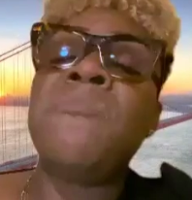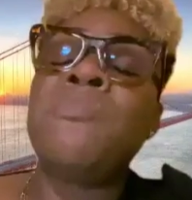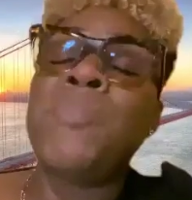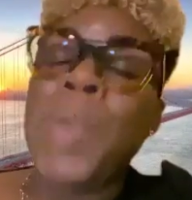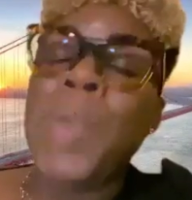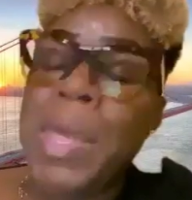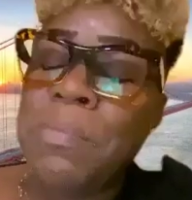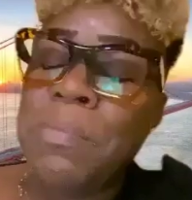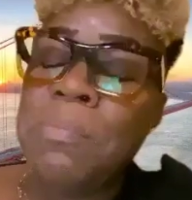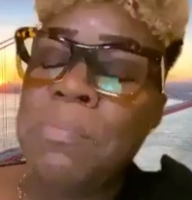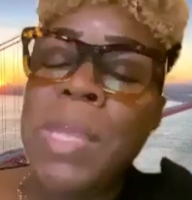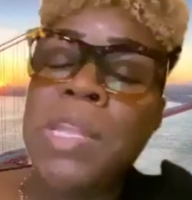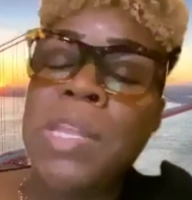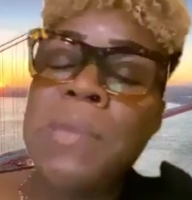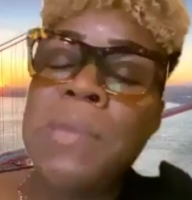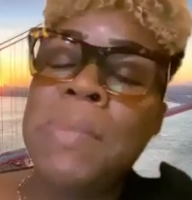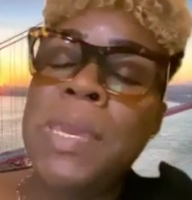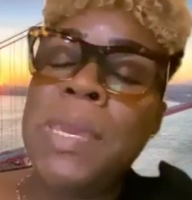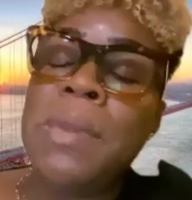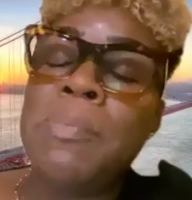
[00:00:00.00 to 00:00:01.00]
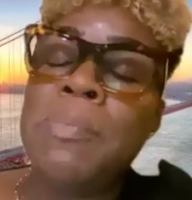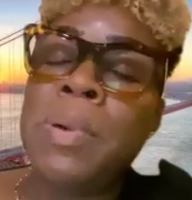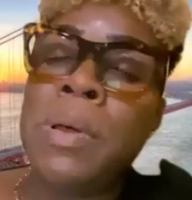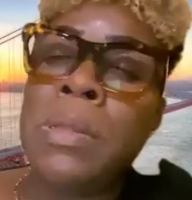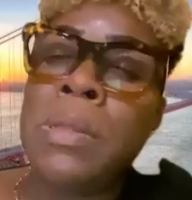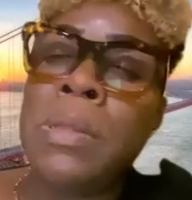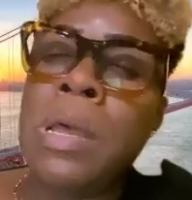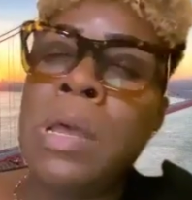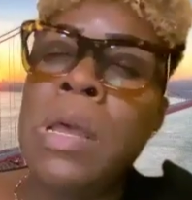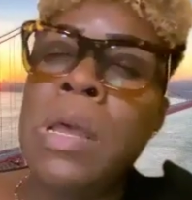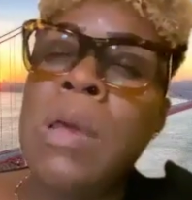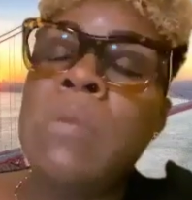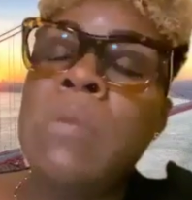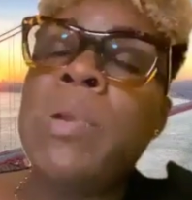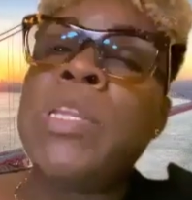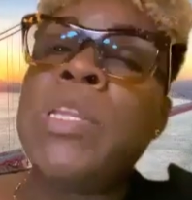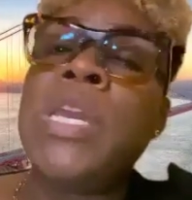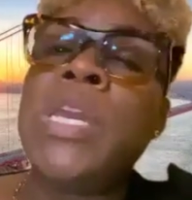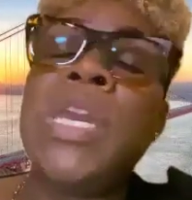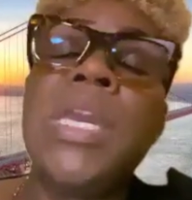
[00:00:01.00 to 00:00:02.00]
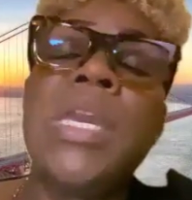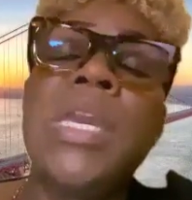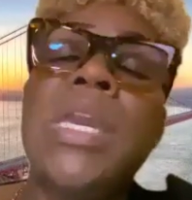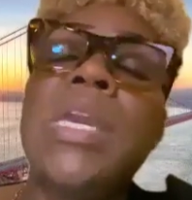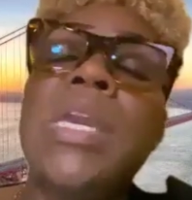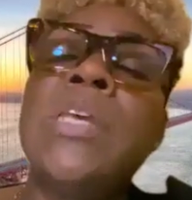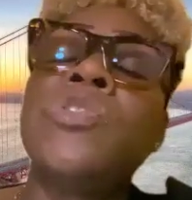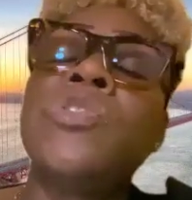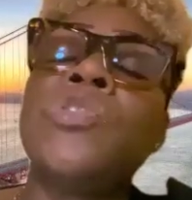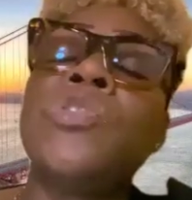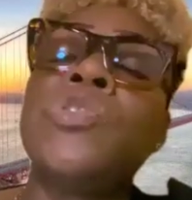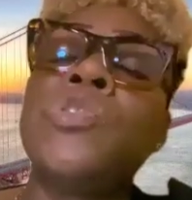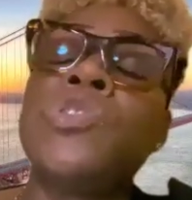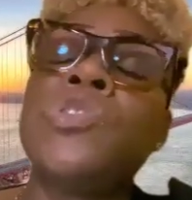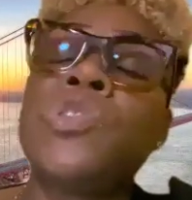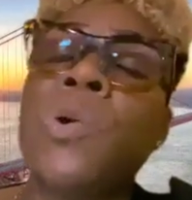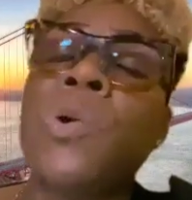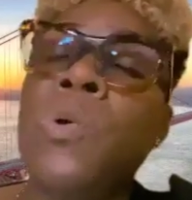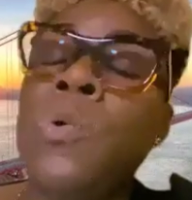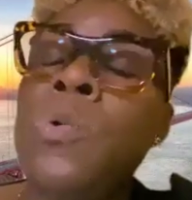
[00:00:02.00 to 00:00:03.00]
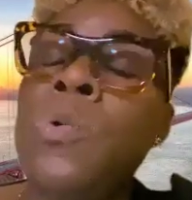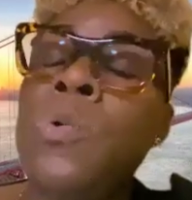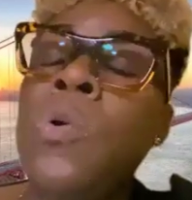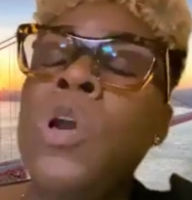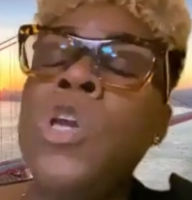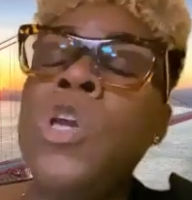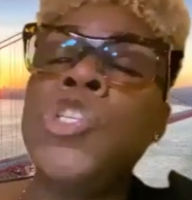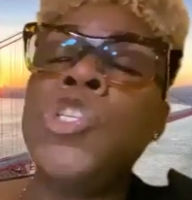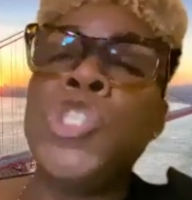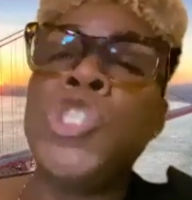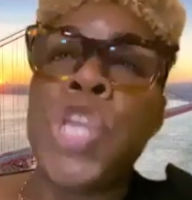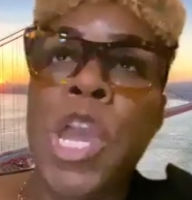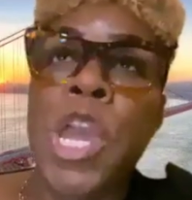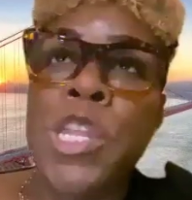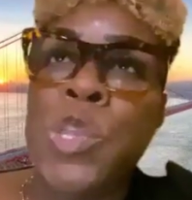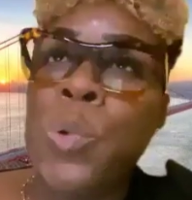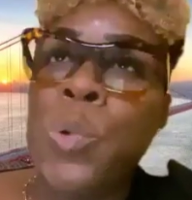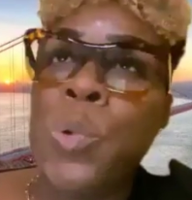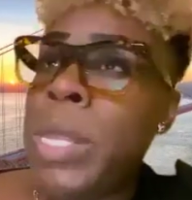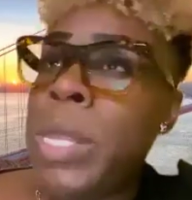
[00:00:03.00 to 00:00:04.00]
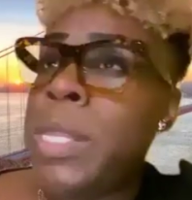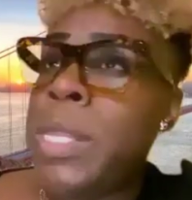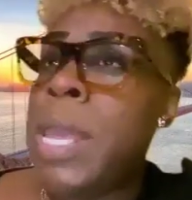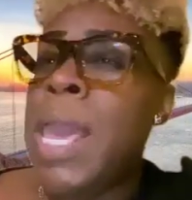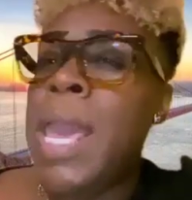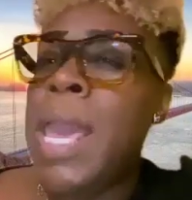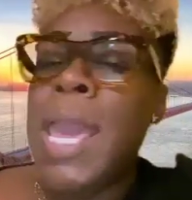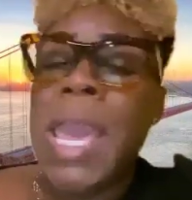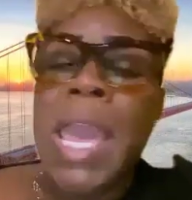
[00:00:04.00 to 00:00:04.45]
met many people, but he is so genuine.